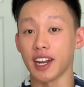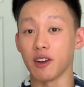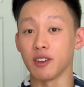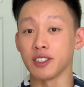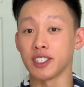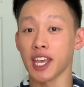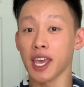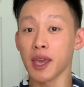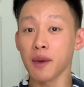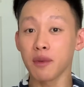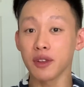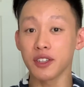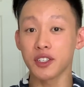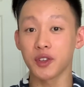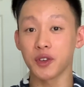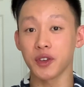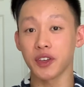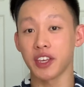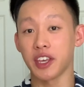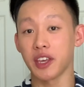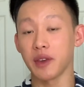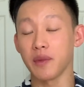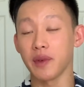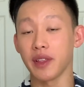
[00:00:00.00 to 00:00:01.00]
was able to
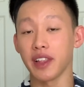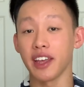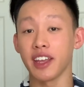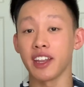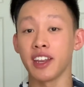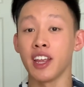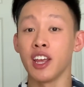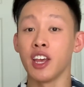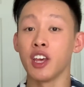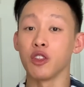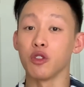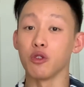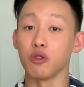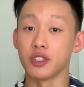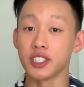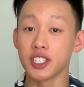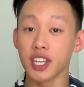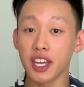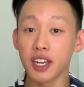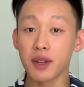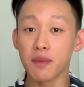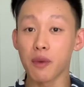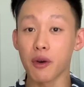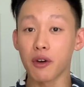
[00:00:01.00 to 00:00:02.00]
accumulate through
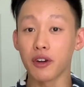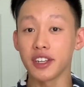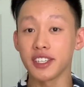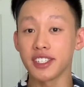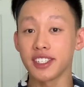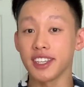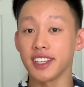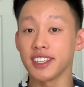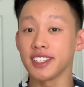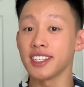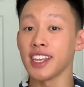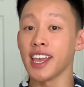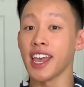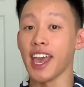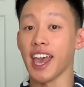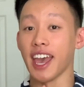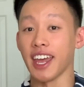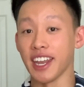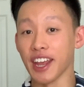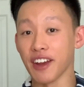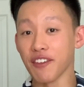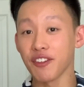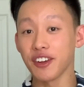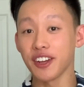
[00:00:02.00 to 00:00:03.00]
sign-up bonuses and
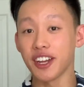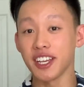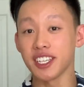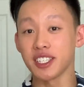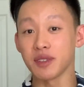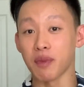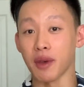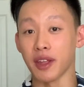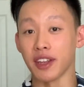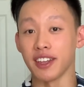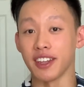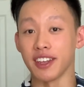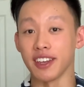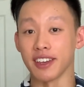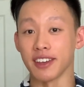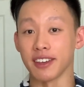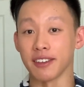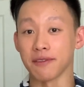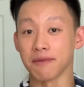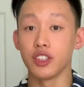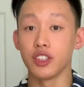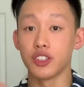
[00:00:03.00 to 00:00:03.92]
everyday spending.